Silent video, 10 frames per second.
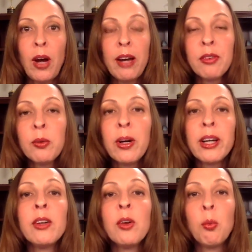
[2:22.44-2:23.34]

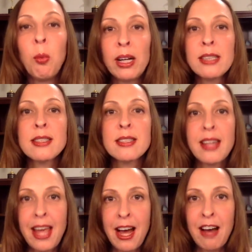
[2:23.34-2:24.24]
everyone wants
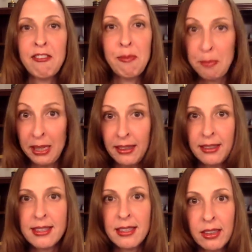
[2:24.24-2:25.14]
to have
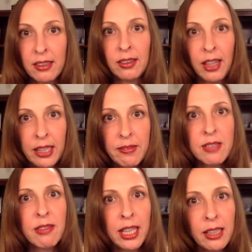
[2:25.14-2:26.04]
balance in their
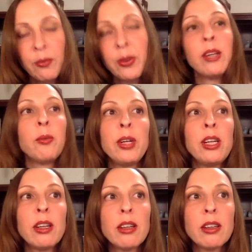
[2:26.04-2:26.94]
lives, right?
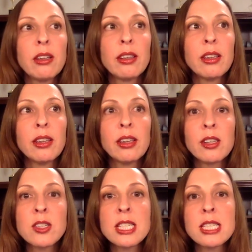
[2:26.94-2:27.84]

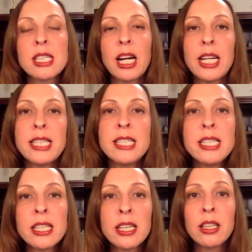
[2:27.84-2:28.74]
There's this
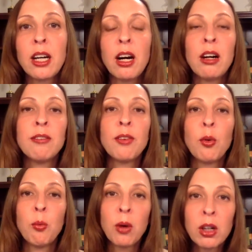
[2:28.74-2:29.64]
idea of
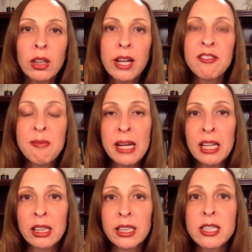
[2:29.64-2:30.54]
work-life
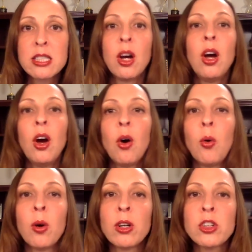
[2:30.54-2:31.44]
balance
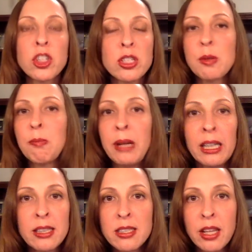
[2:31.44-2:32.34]
or just
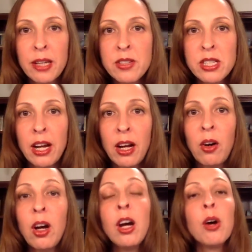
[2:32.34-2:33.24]
balanced
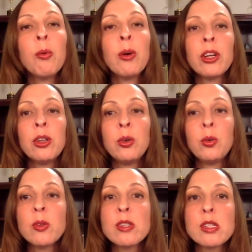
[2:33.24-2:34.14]
lifestyle where
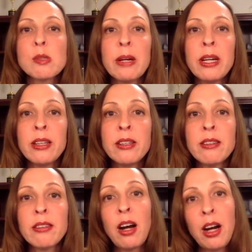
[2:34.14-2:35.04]
you
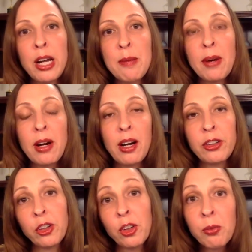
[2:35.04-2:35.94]
spend time
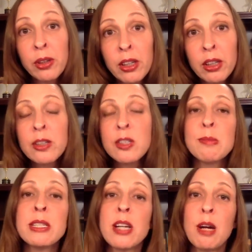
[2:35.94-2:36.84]
on your career, you
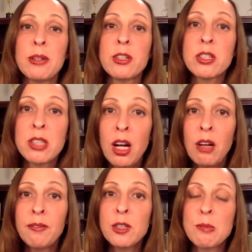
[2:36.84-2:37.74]
spend time on
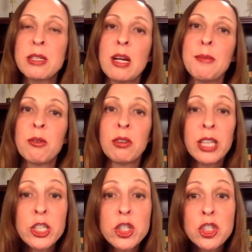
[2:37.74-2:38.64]
yourself, you spend time on
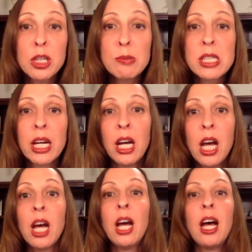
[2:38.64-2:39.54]
relationships,
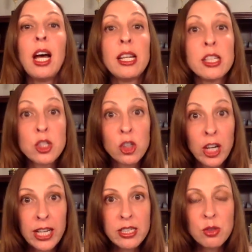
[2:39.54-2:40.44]
and it's
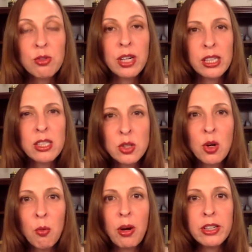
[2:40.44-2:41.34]
great, right? Because you
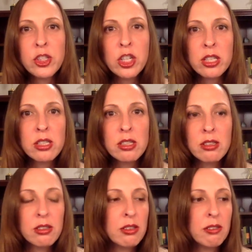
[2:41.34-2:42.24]
don't want to just,
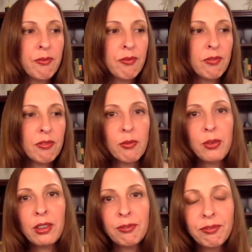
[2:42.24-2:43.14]

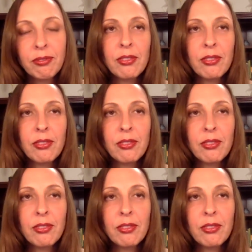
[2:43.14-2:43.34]
well,